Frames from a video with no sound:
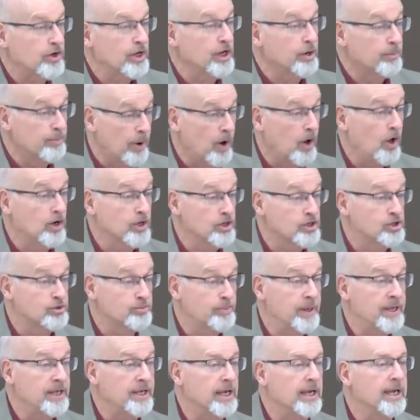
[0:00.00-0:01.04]
Paul is
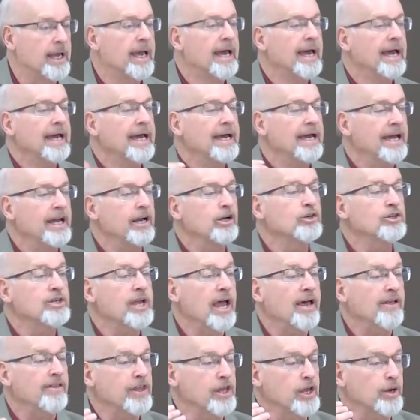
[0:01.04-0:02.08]
speaking, here's how
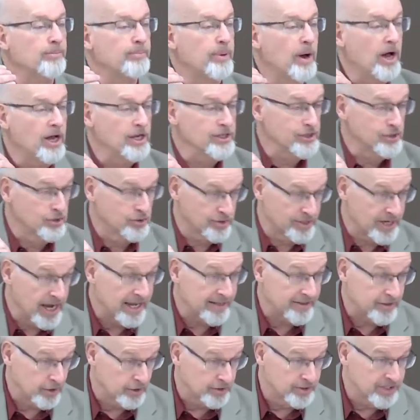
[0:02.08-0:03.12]
the apostles got
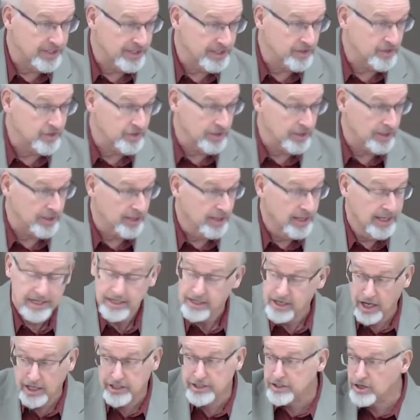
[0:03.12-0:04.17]
their teaching.
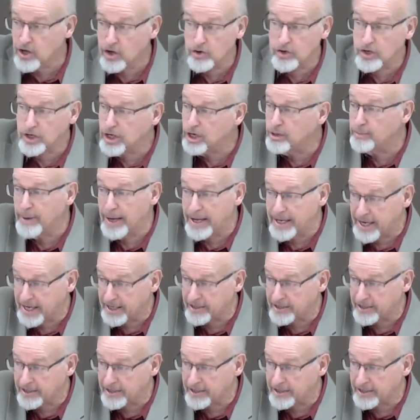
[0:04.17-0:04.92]
Not talking about how the